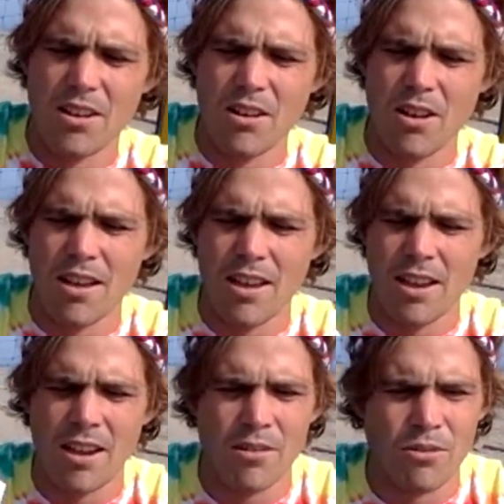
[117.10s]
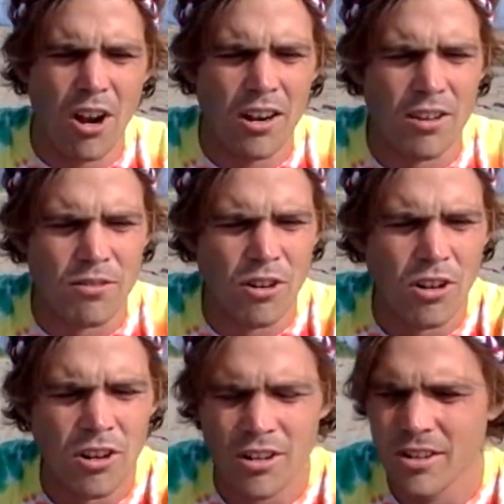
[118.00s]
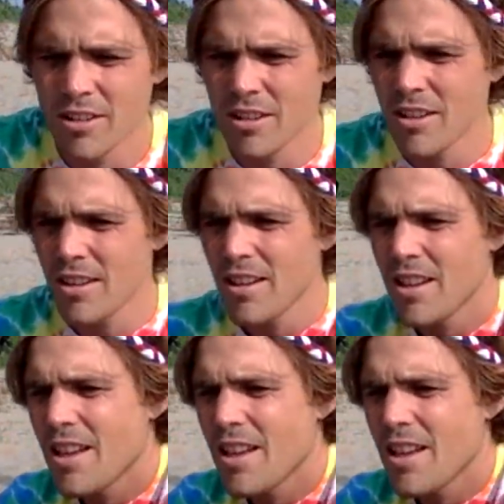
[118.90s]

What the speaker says: And rock and roll. The